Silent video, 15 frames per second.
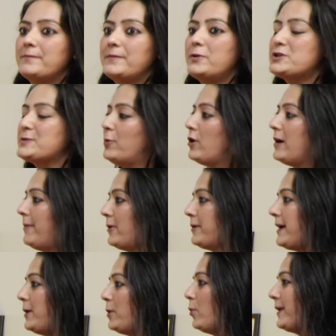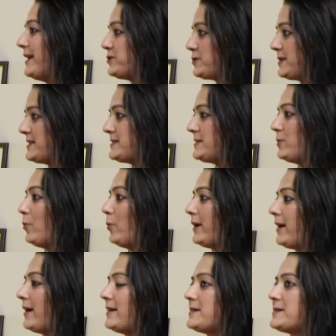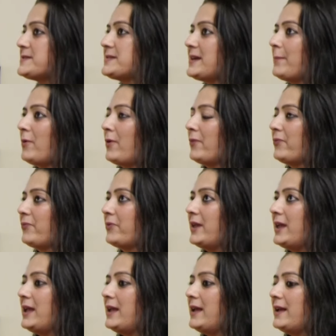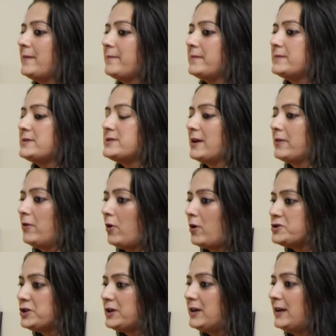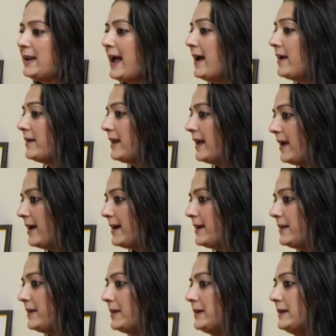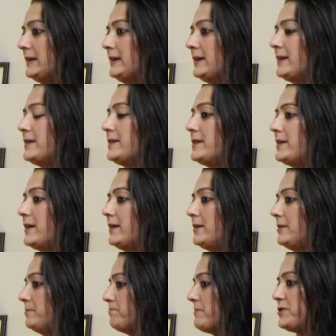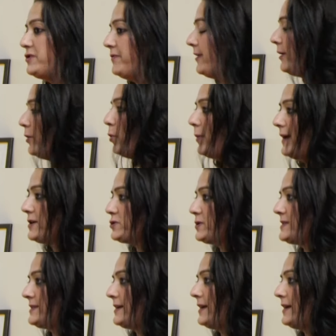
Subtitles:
You spoke about innovations. What are some of the technological and AI driven innovations